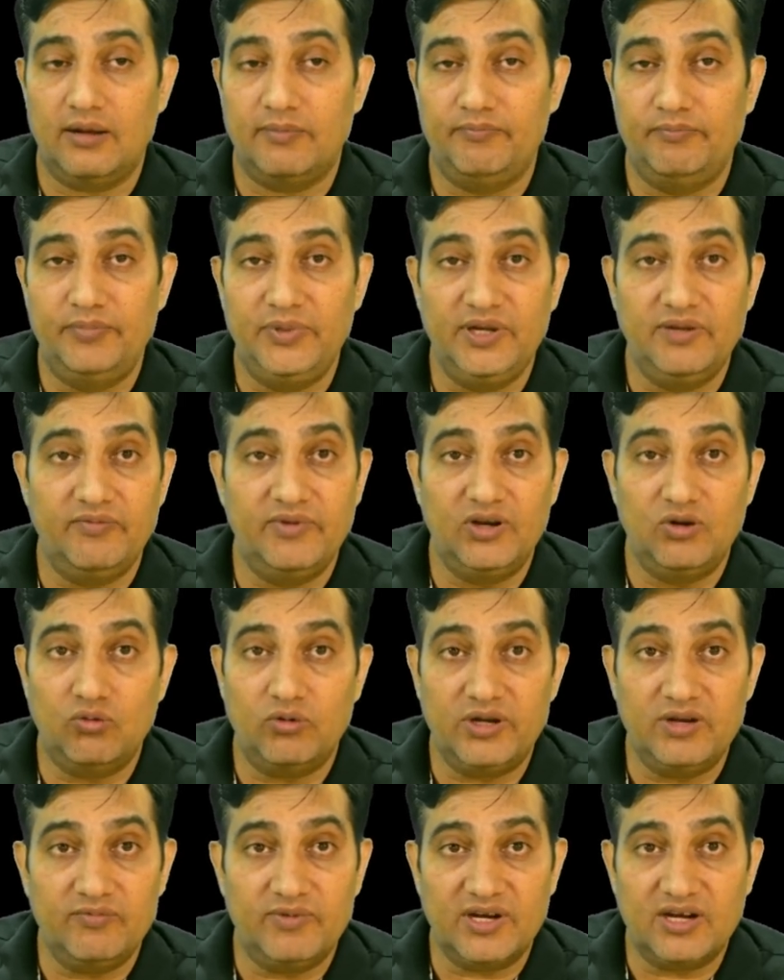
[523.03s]
B will
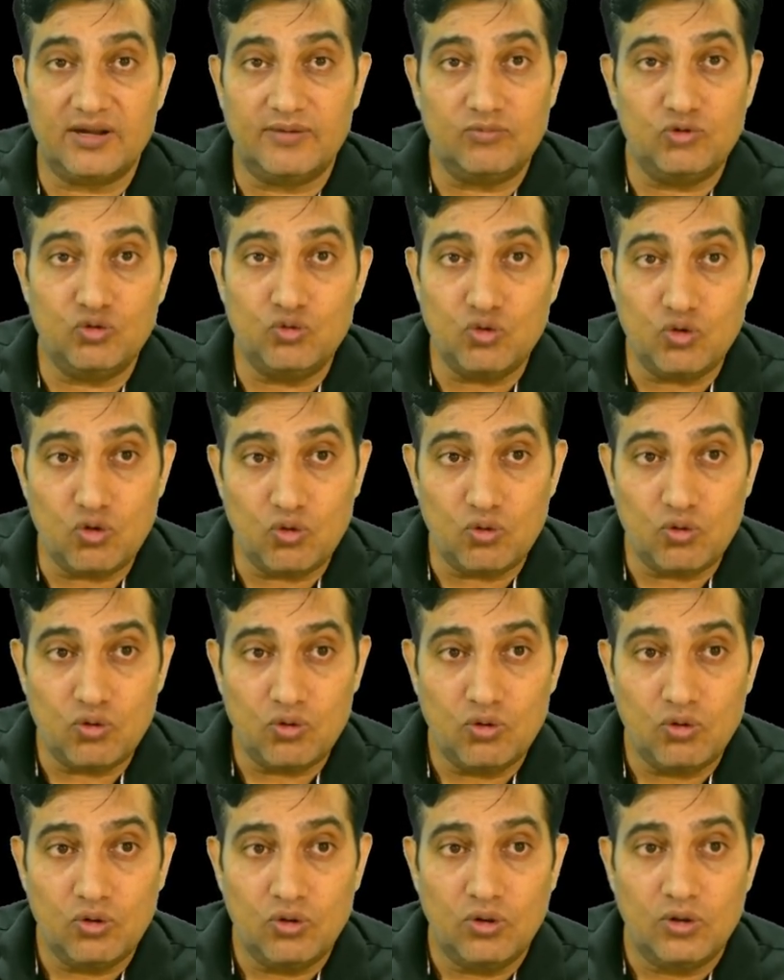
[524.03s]
not even come to know,
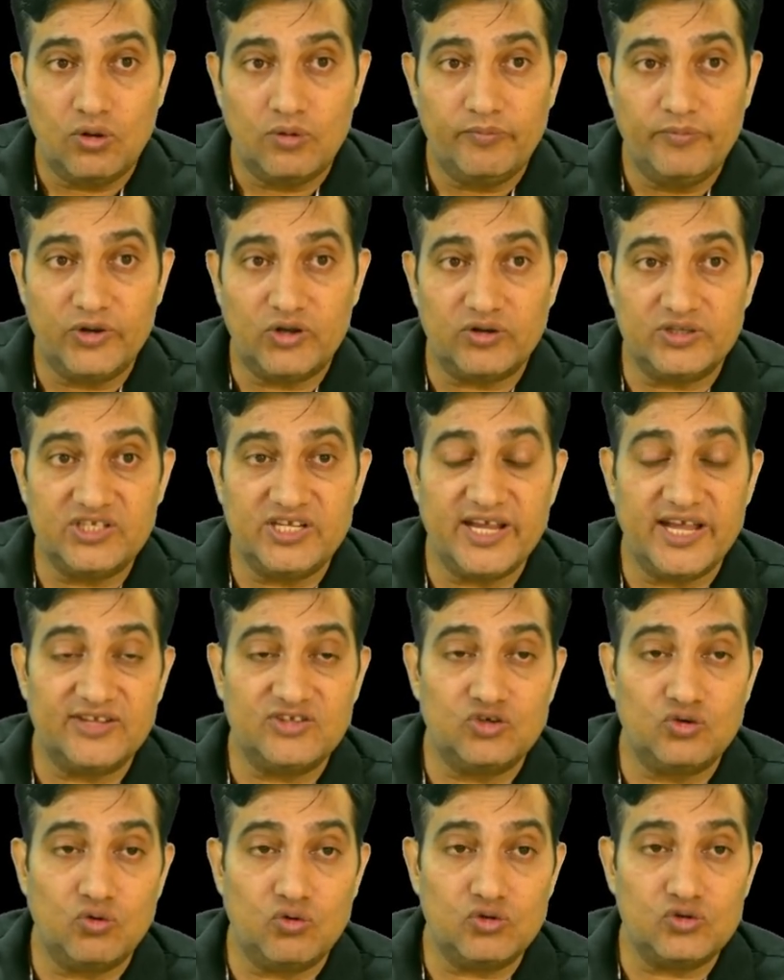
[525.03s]
because he
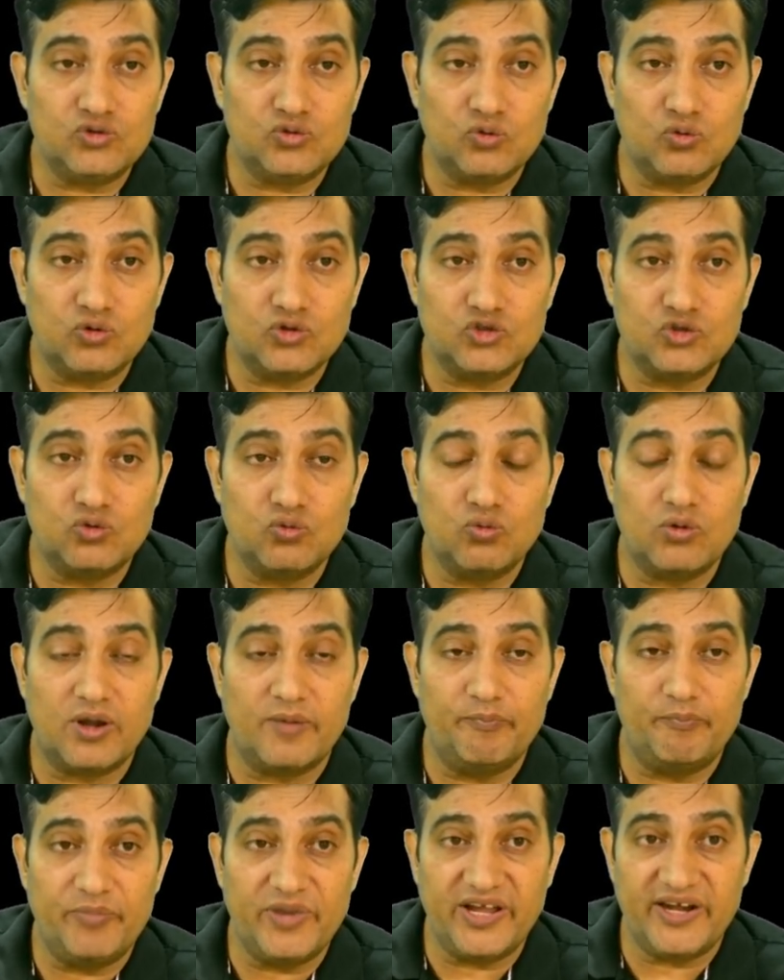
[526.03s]
has no source to
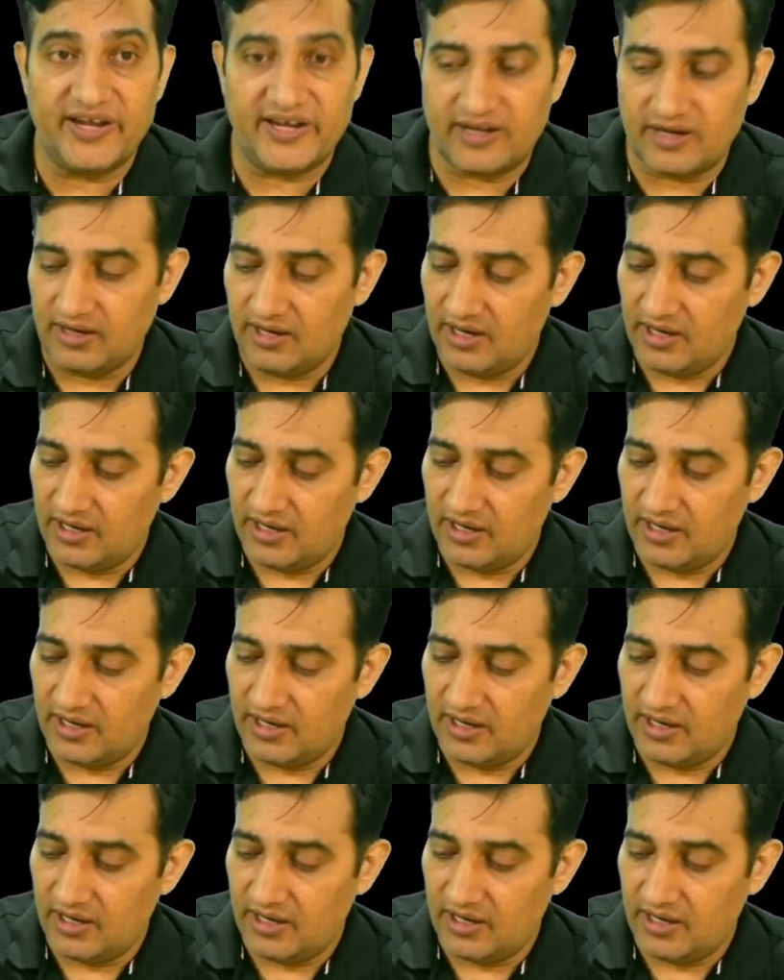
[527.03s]
compare it.